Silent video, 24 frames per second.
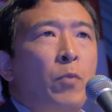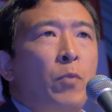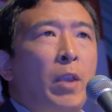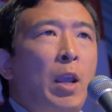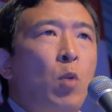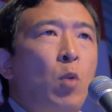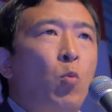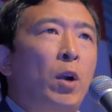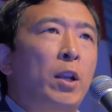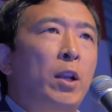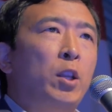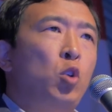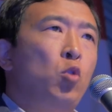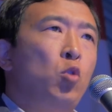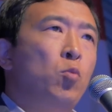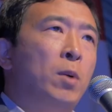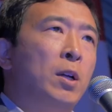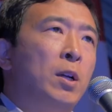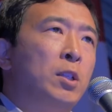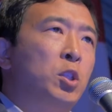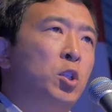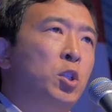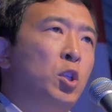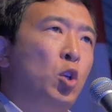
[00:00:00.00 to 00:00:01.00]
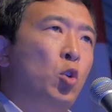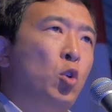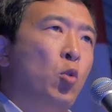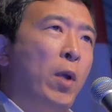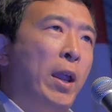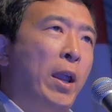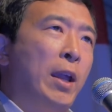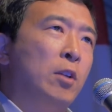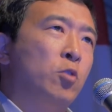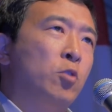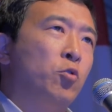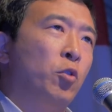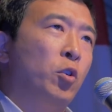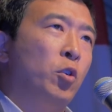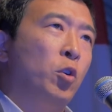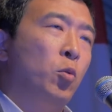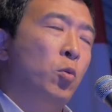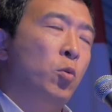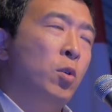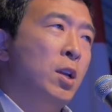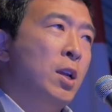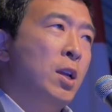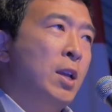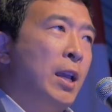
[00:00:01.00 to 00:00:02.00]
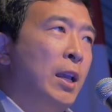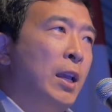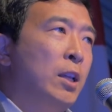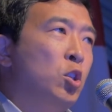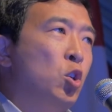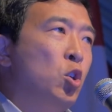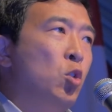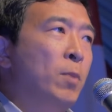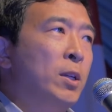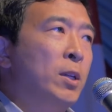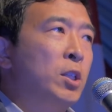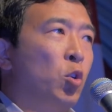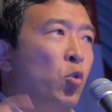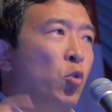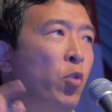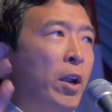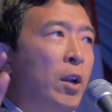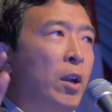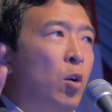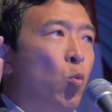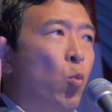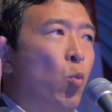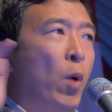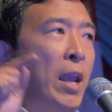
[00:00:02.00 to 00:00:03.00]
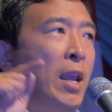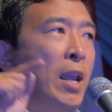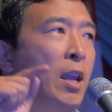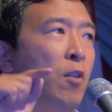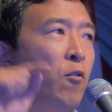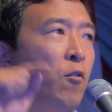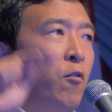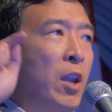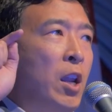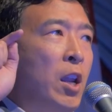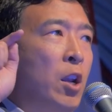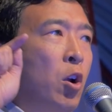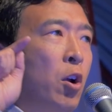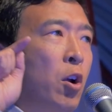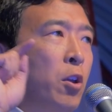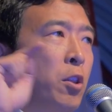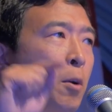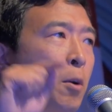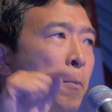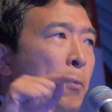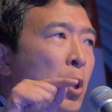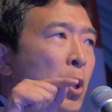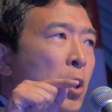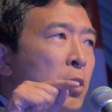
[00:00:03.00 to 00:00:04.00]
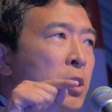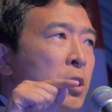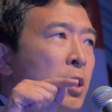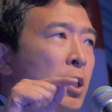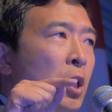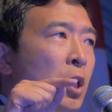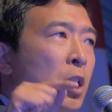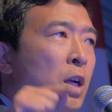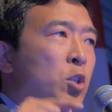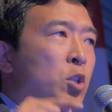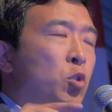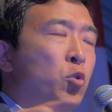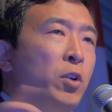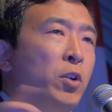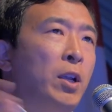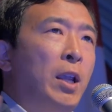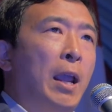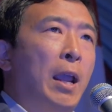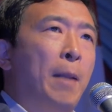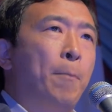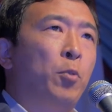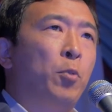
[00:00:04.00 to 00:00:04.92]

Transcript: And what you must do, Andrew, is you must create a wave in other parts of the country and